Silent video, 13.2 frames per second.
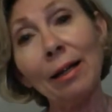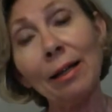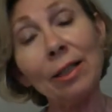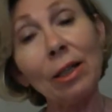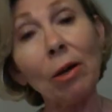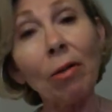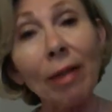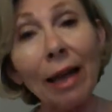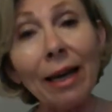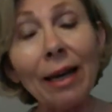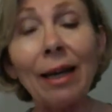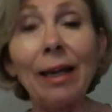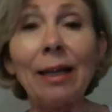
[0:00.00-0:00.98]
So
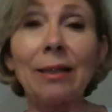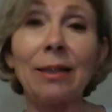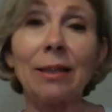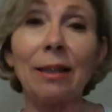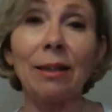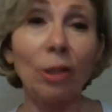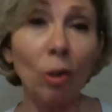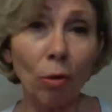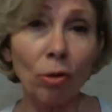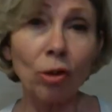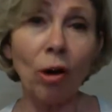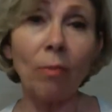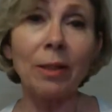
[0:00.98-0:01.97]
then your
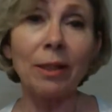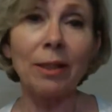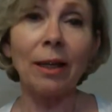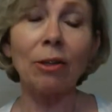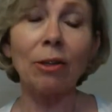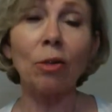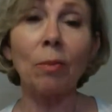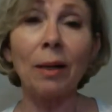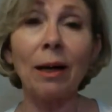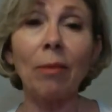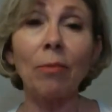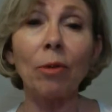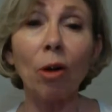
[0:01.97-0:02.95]
job is then to
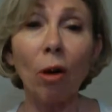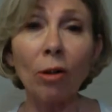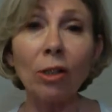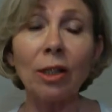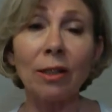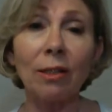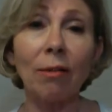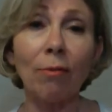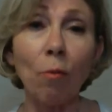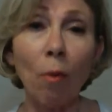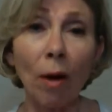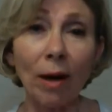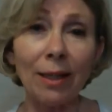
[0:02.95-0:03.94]
become conscious of
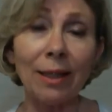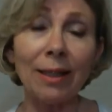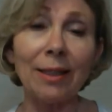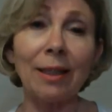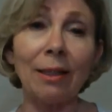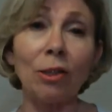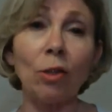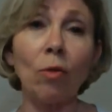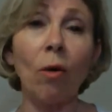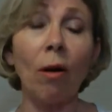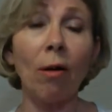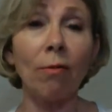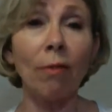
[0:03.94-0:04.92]
what it is that you
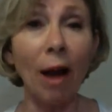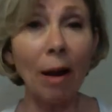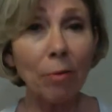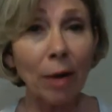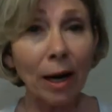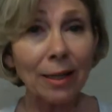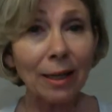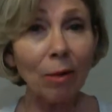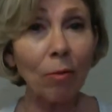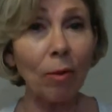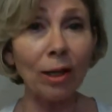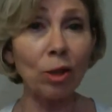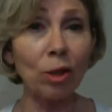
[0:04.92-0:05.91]
are vibrating,
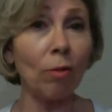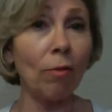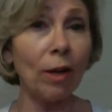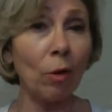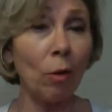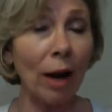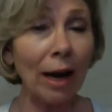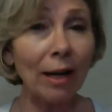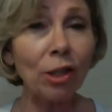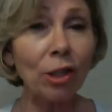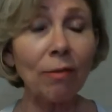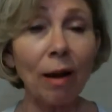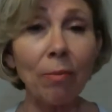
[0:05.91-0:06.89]
what is your
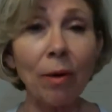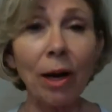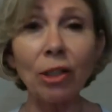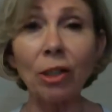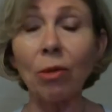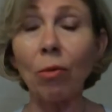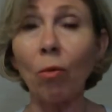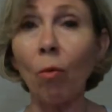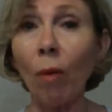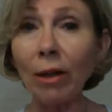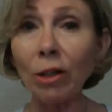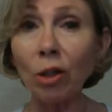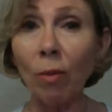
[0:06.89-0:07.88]
energy vibration,
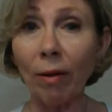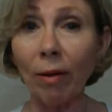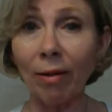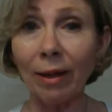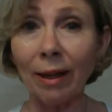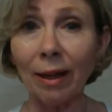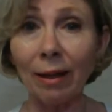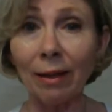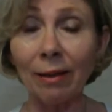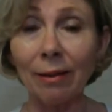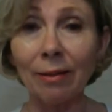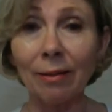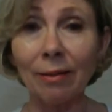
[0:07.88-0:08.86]
what you are thinking.
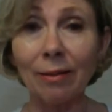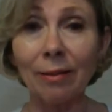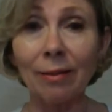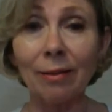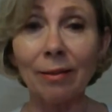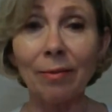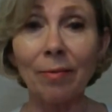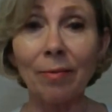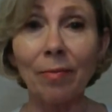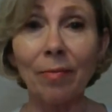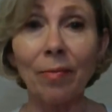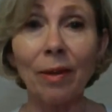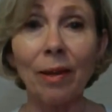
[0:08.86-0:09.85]

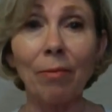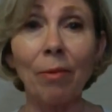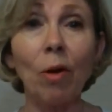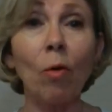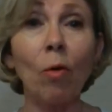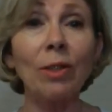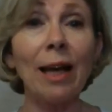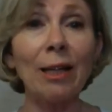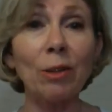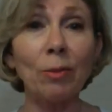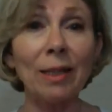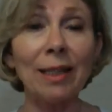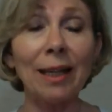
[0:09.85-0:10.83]
Because
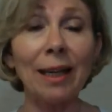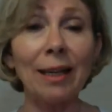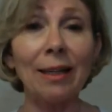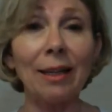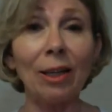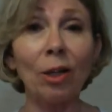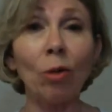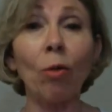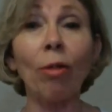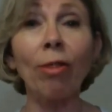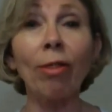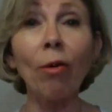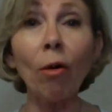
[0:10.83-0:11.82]
as we said, your
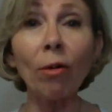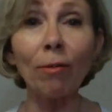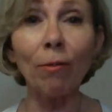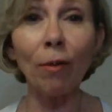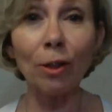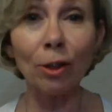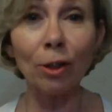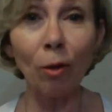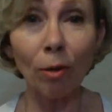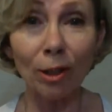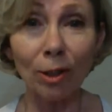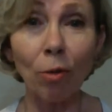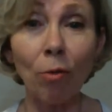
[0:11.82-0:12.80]
first
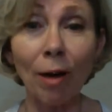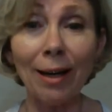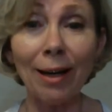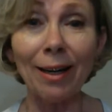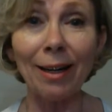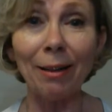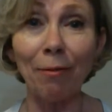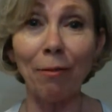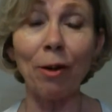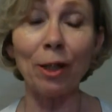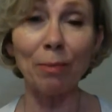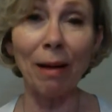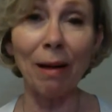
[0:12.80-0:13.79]
thought is already the
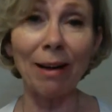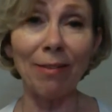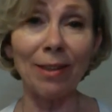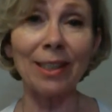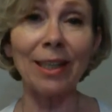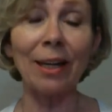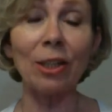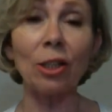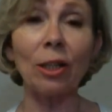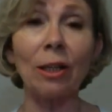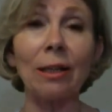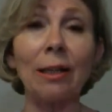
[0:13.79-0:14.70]
first manifestation.